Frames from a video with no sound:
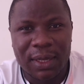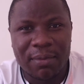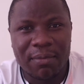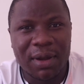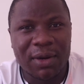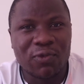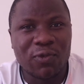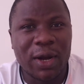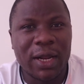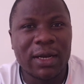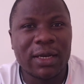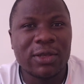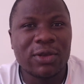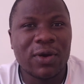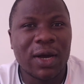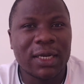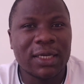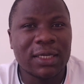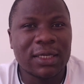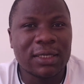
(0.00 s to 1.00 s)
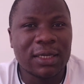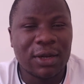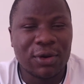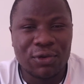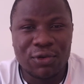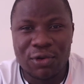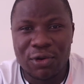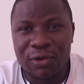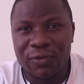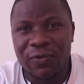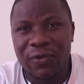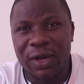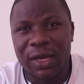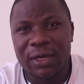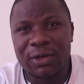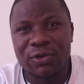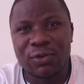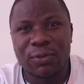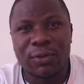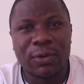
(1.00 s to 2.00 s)
But while you're at it, do not
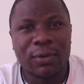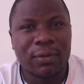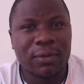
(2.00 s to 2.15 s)
forget to